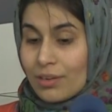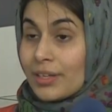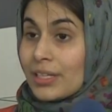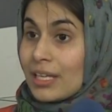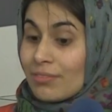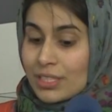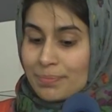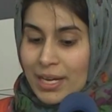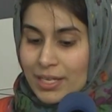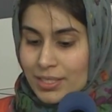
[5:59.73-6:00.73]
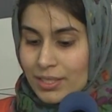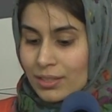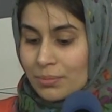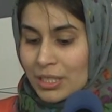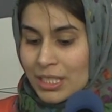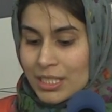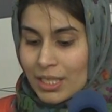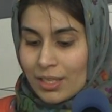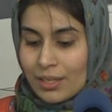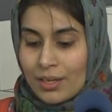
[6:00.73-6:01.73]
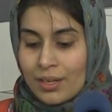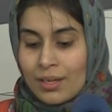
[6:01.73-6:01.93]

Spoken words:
on giving back to the community.